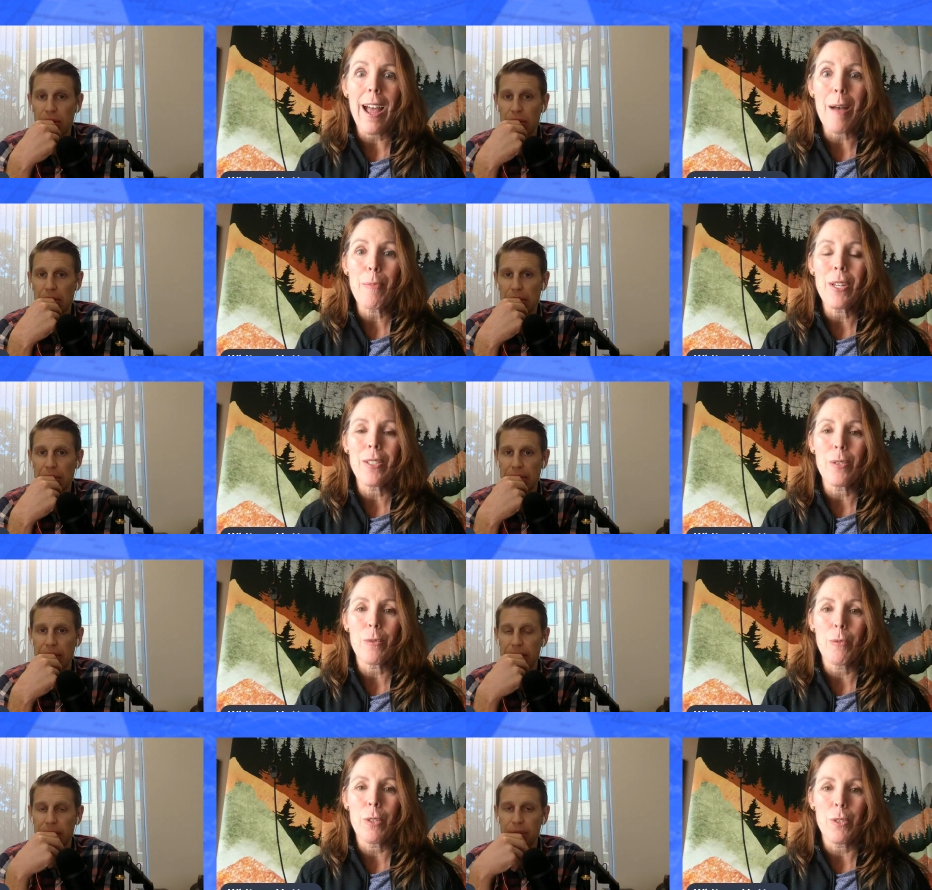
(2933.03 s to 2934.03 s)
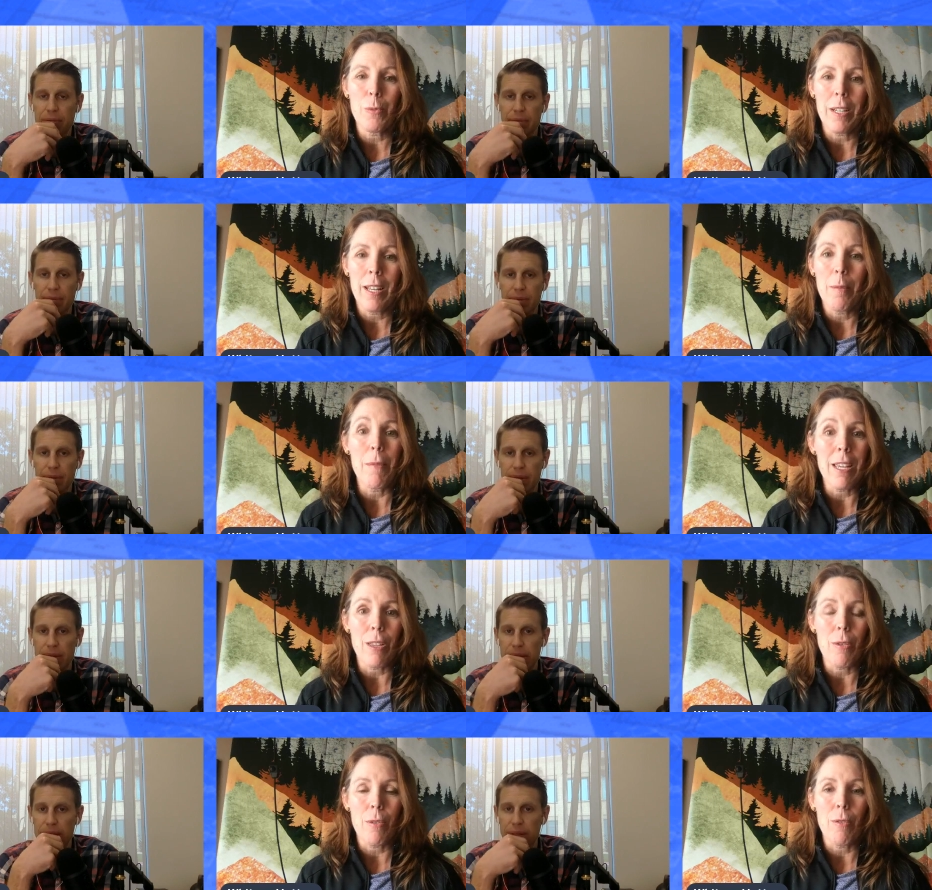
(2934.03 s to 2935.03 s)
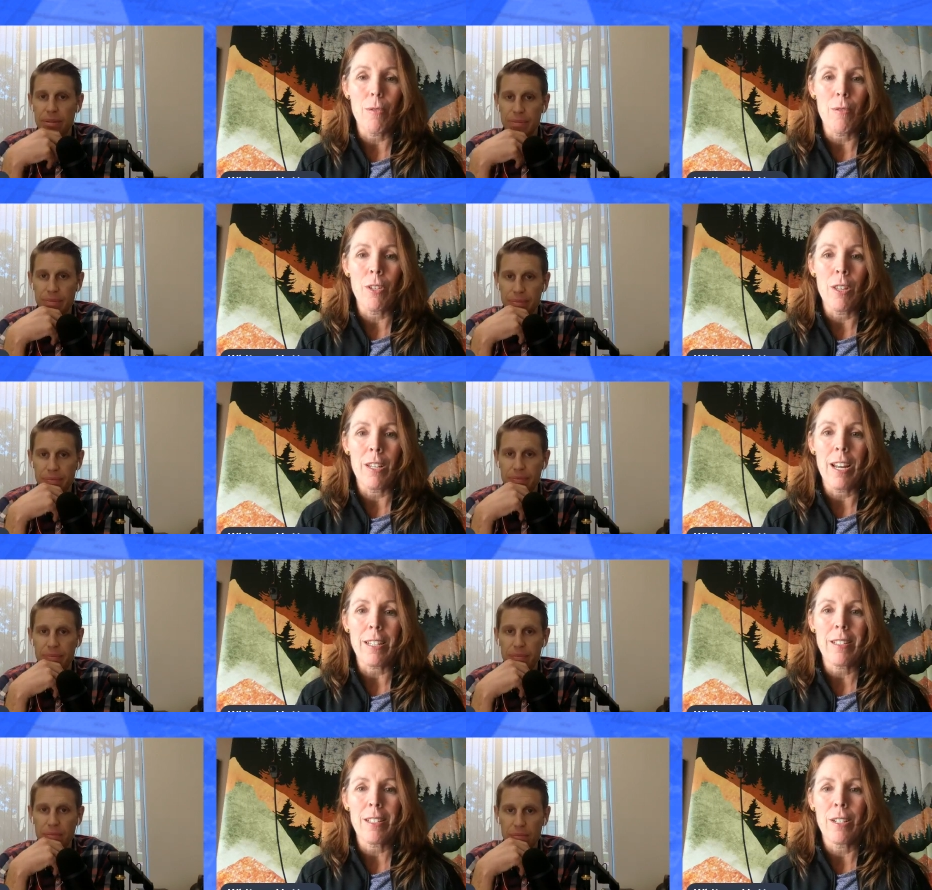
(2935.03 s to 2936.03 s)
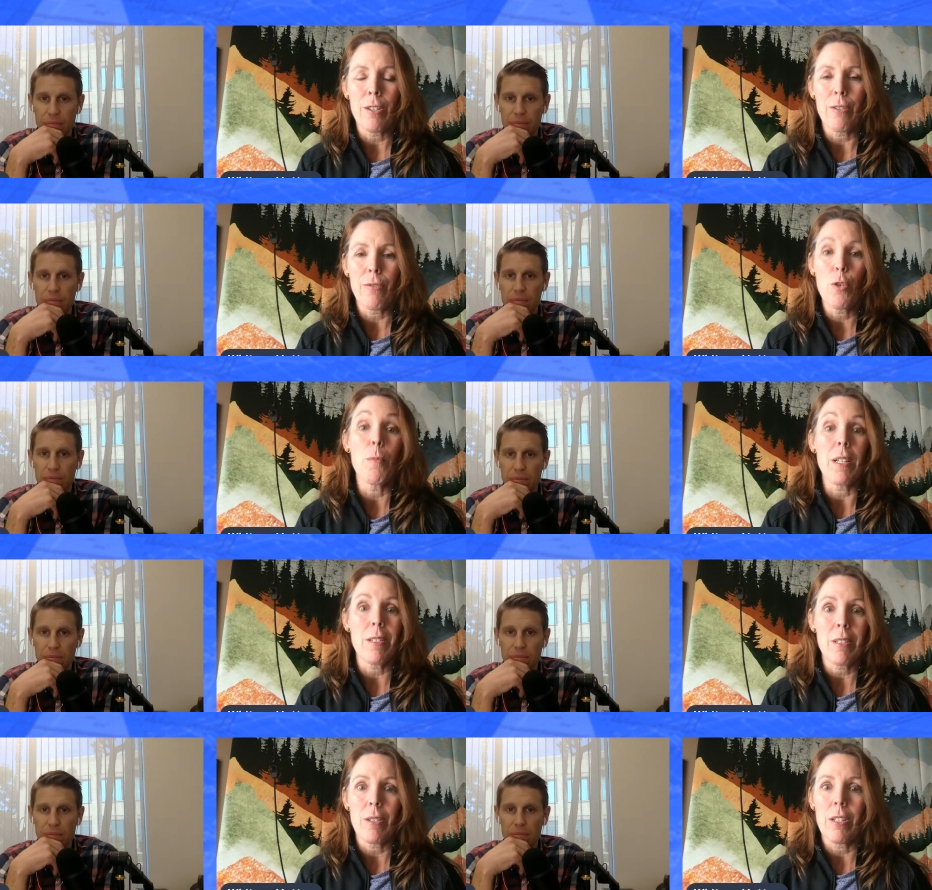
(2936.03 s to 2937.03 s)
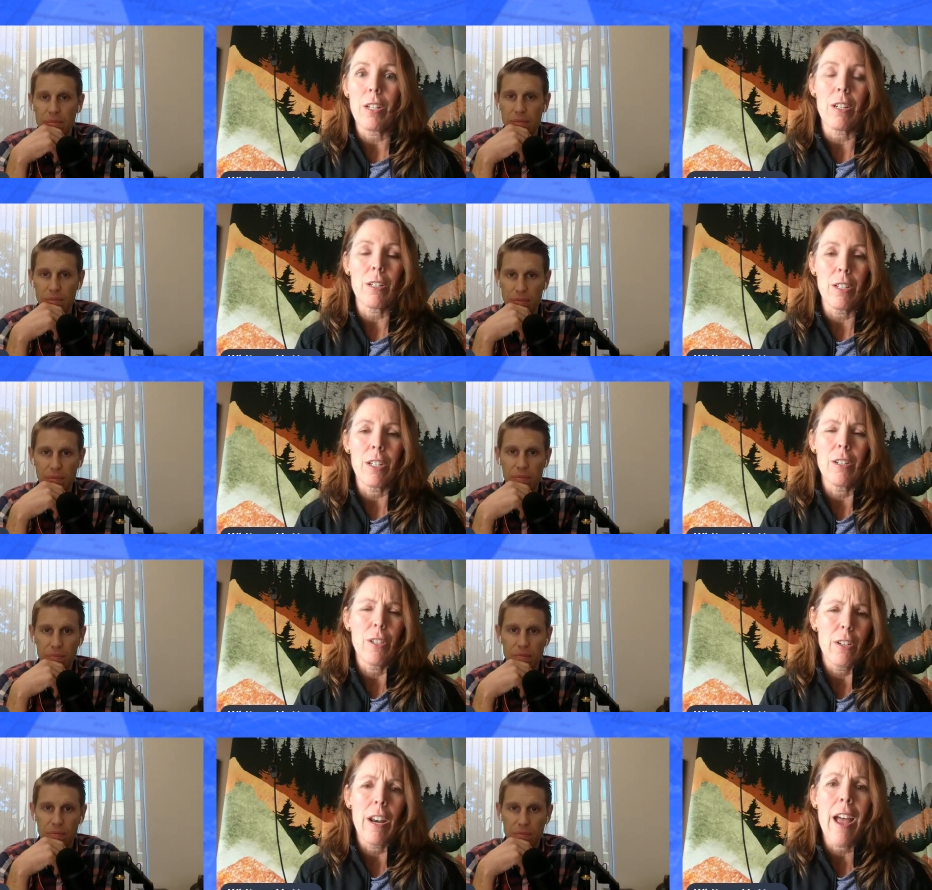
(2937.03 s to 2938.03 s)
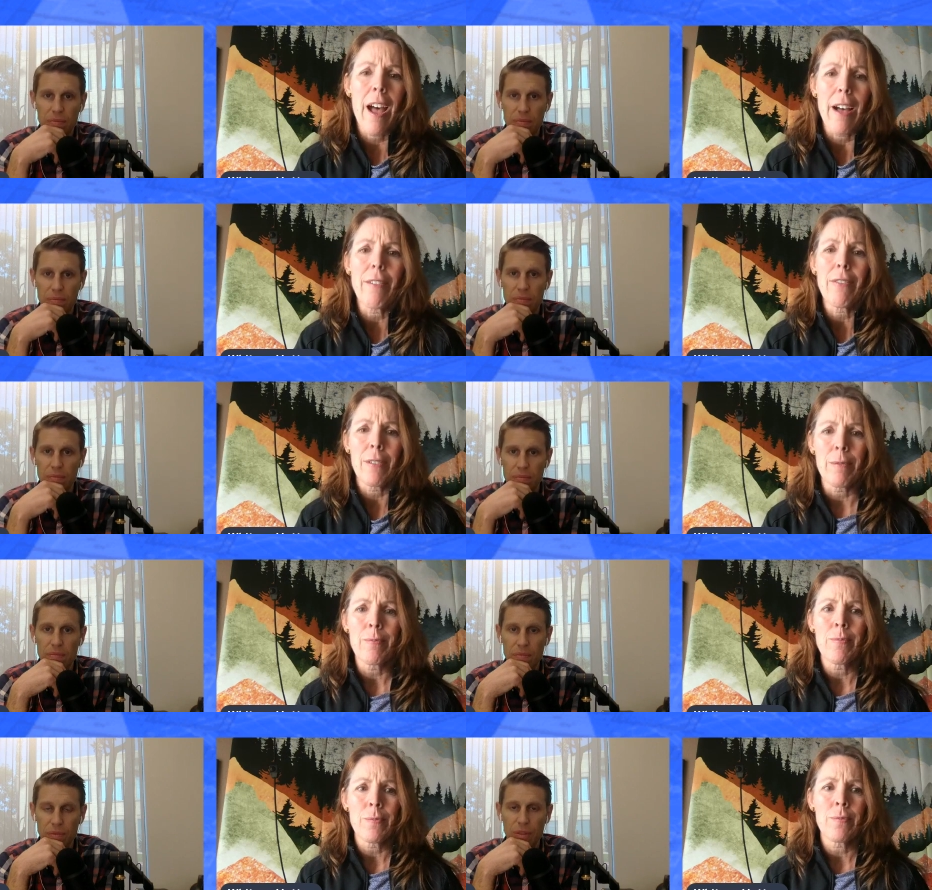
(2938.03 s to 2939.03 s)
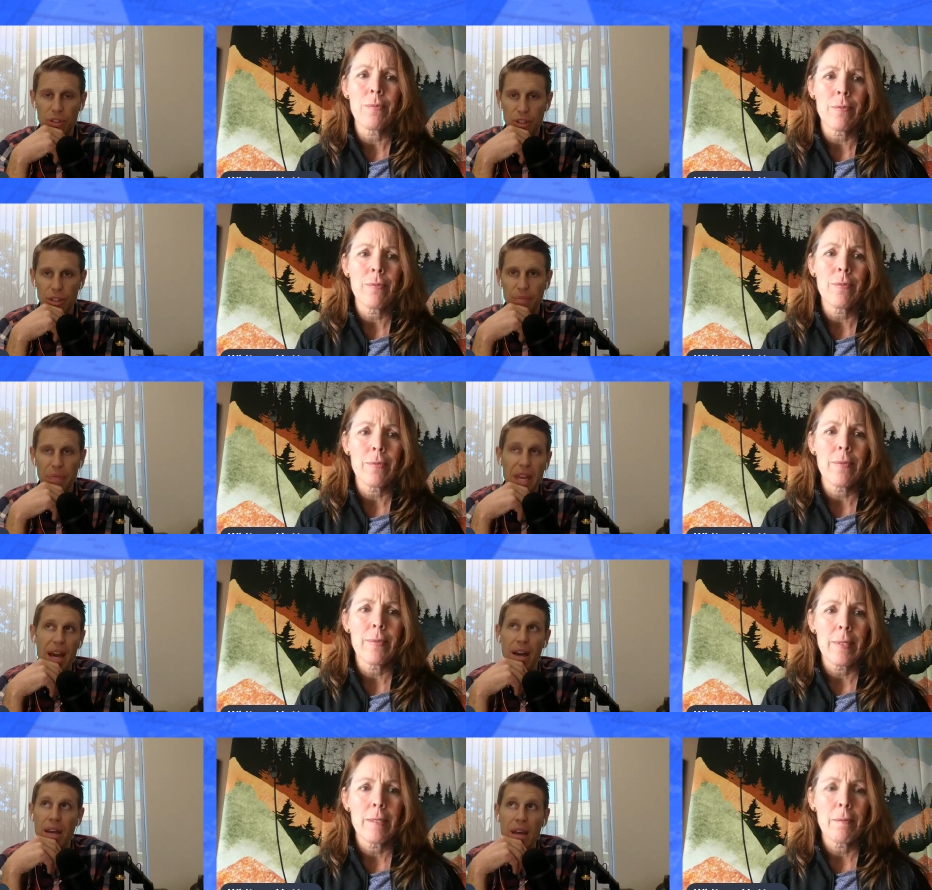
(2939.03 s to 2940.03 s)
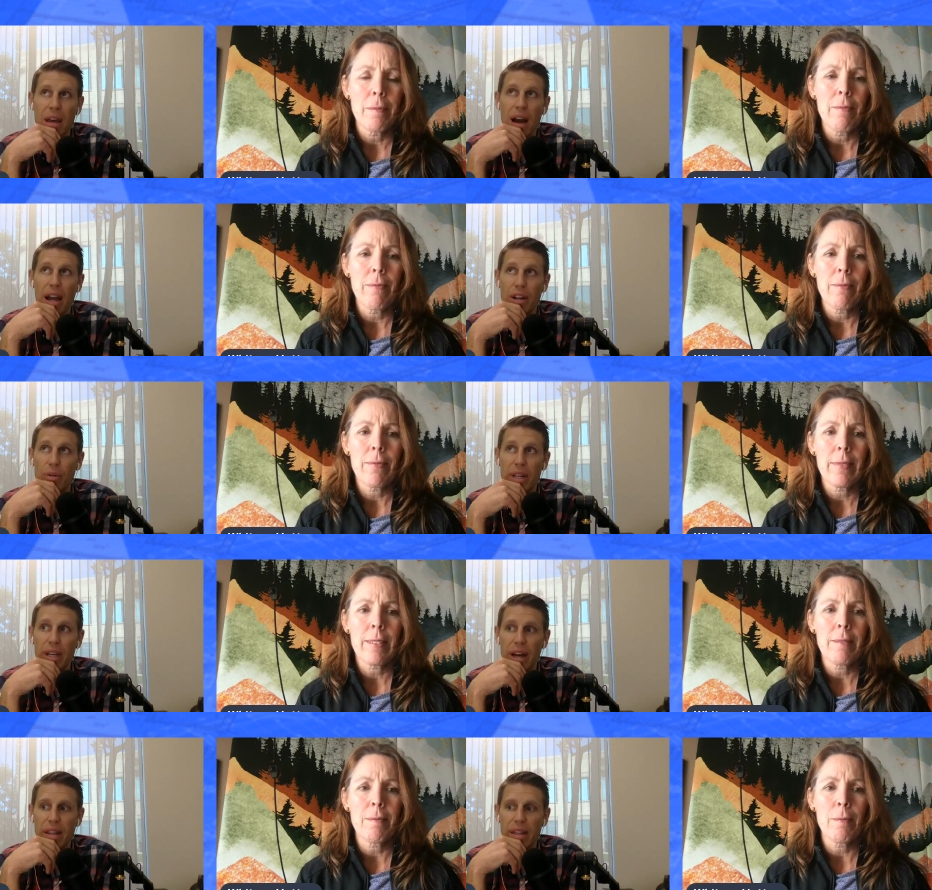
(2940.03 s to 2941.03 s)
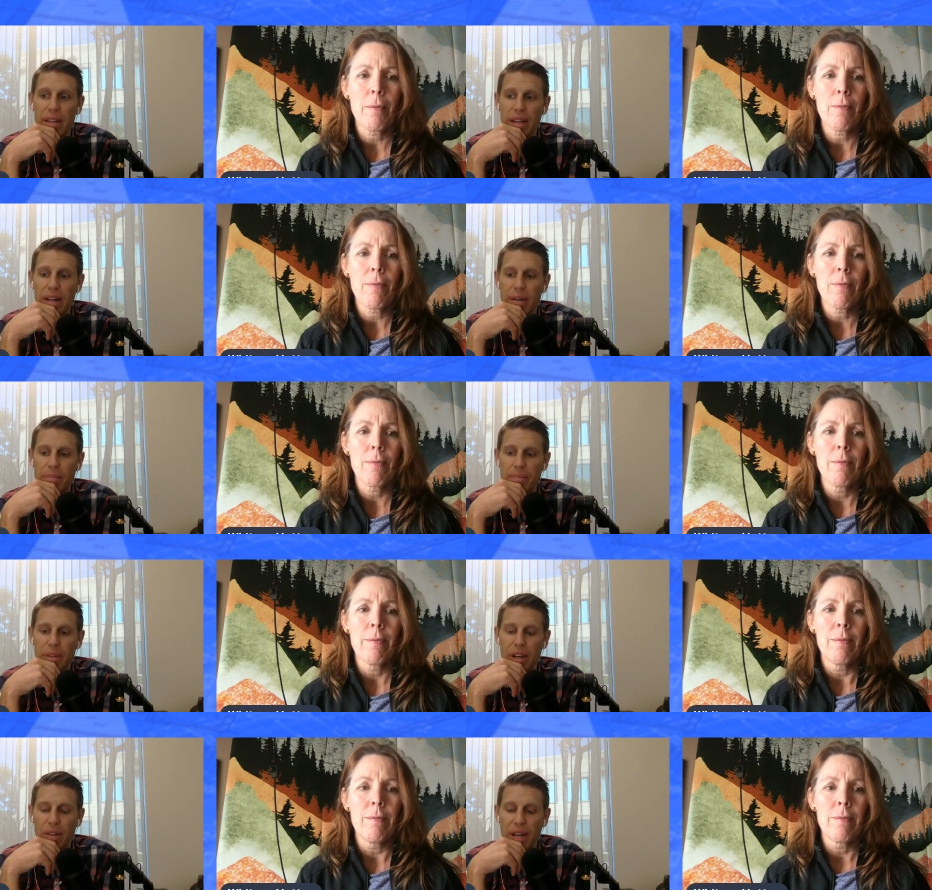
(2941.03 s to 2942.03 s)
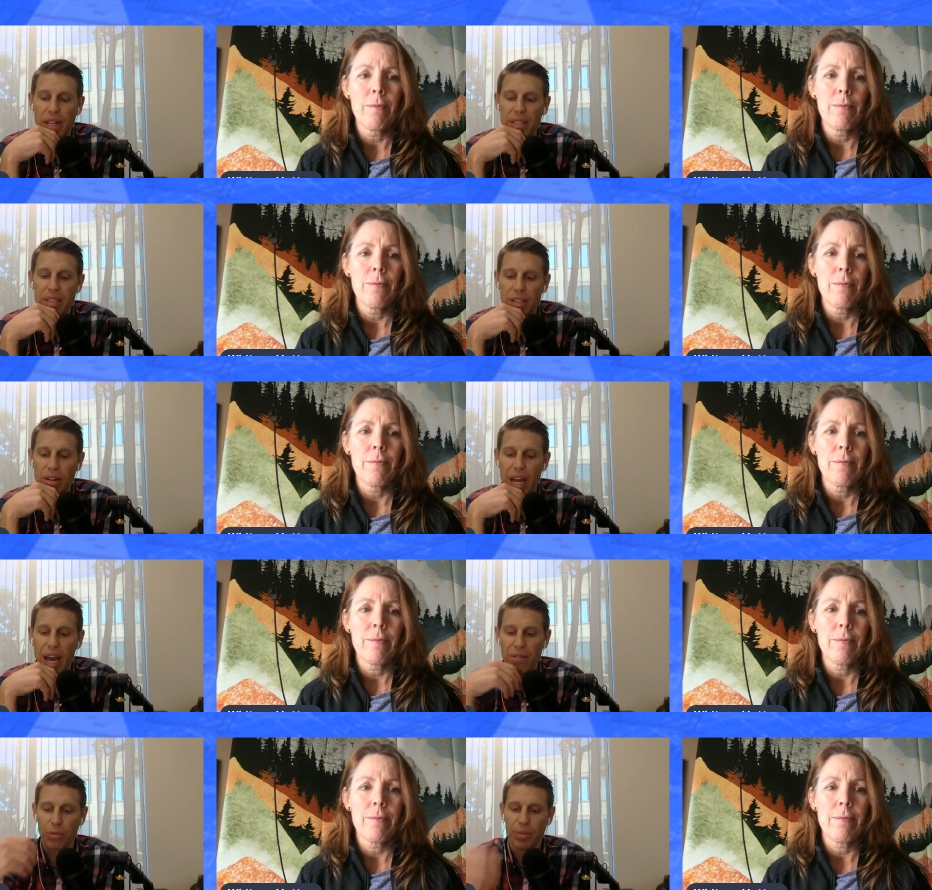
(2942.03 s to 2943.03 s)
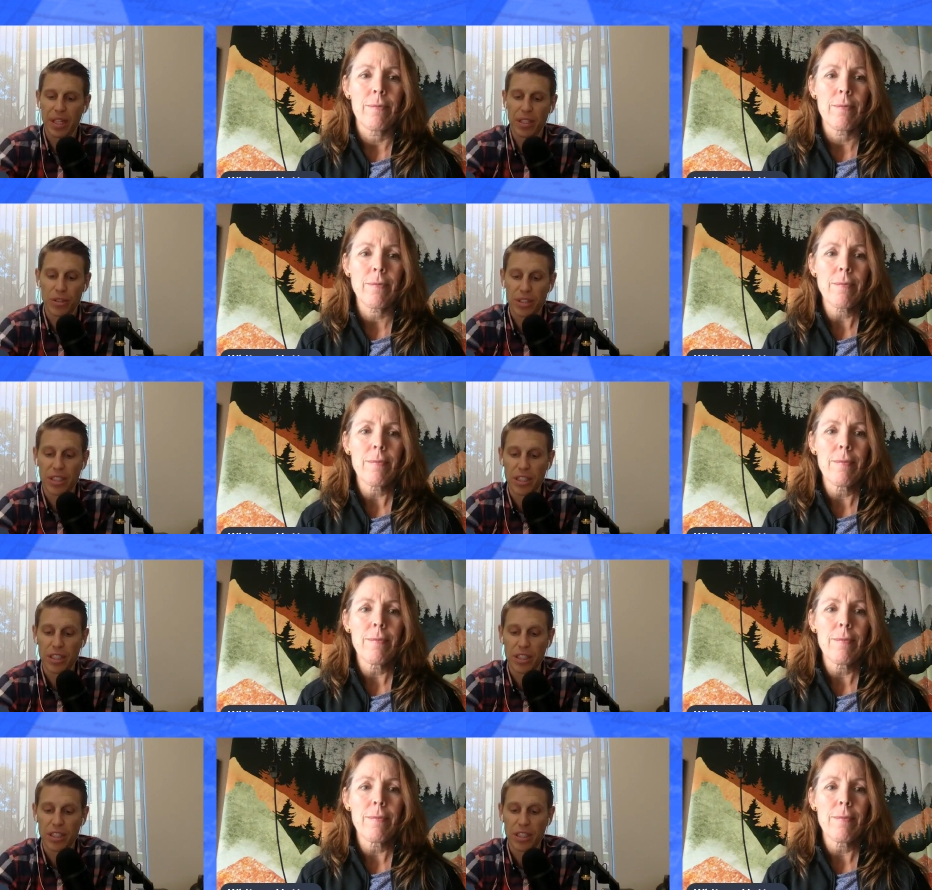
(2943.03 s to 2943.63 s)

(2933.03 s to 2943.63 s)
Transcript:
Speaker 1: happens once we kind of make it through in the next, you know, few months to a year, year, year and a half.
Speaker 2: For sure. Yeah, I agree. I think um, you know the next year and a half will be interesting,